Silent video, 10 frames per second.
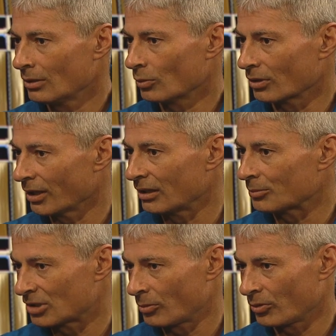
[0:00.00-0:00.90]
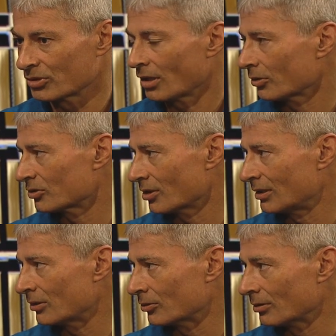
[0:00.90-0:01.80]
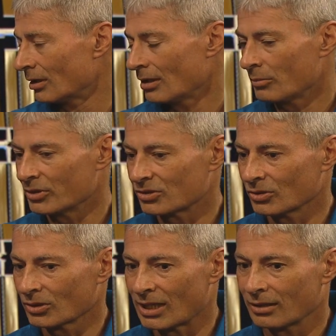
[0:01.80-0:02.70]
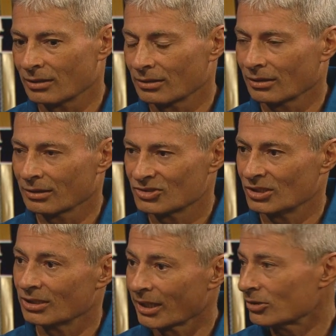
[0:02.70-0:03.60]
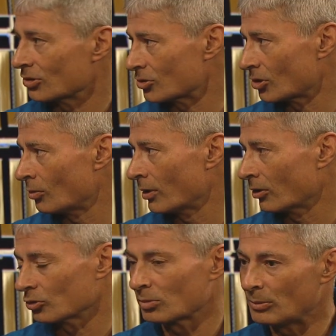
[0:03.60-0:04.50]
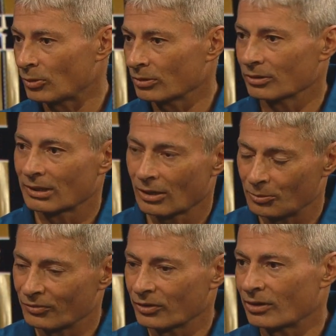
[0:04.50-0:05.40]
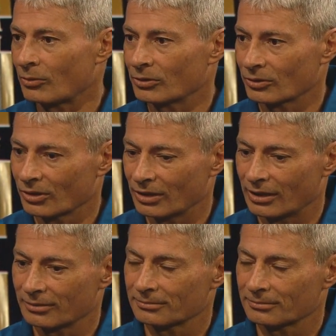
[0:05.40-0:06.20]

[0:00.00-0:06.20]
would light up some of those colors of the desert, but you still got the city lights to show where those people were and help you figure out what you're looking at.